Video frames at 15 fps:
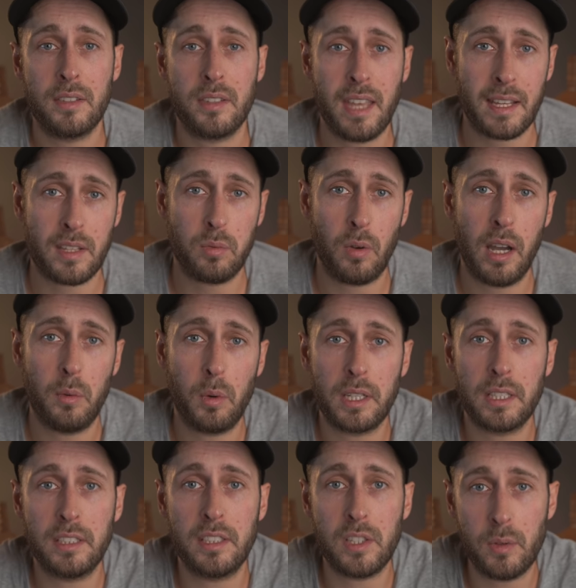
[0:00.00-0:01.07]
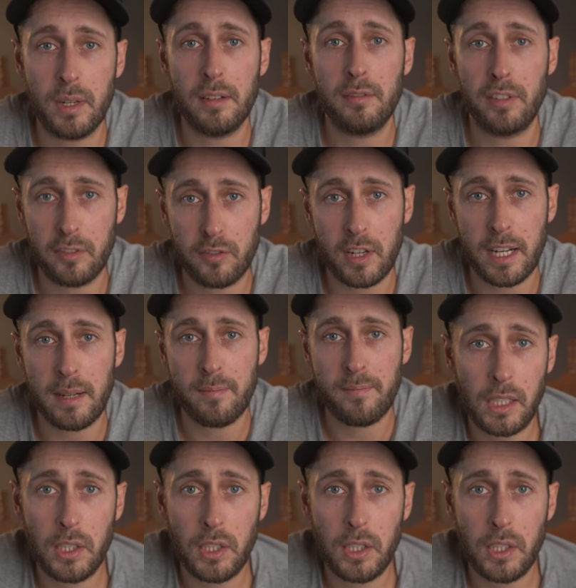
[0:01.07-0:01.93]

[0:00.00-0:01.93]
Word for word: So that's why I wanted to do it for free.